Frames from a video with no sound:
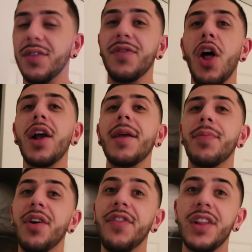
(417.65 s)
to vlog
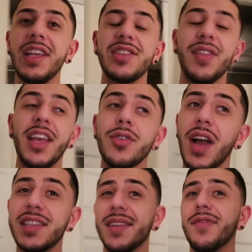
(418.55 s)
it perfectly so that you
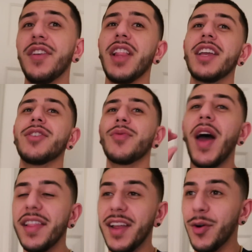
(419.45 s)
guys can feel like you're
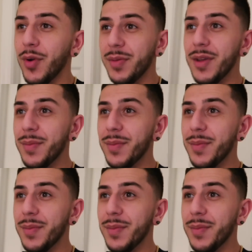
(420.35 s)
right there with